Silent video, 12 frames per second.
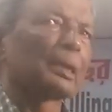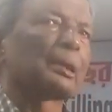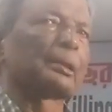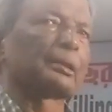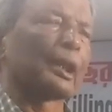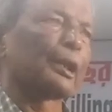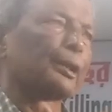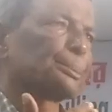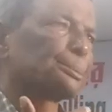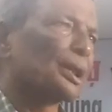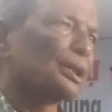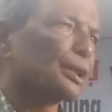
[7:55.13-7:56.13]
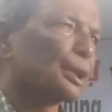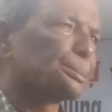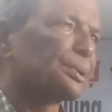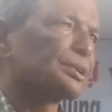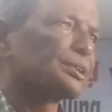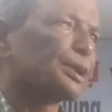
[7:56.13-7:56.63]
Rana Plaza
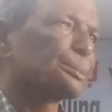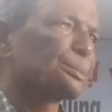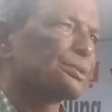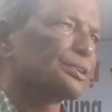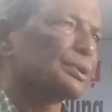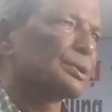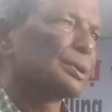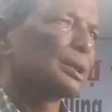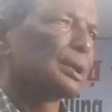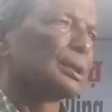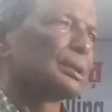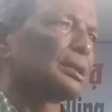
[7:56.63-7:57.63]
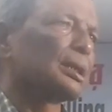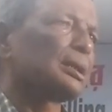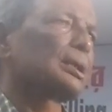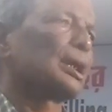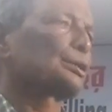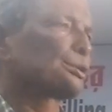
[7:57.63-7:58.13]
victims, they
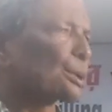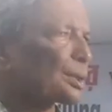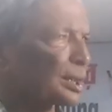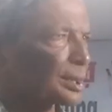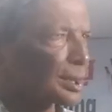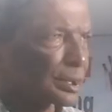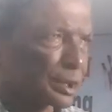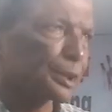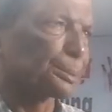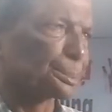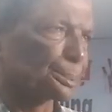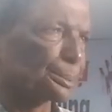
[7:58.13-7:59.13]
actually received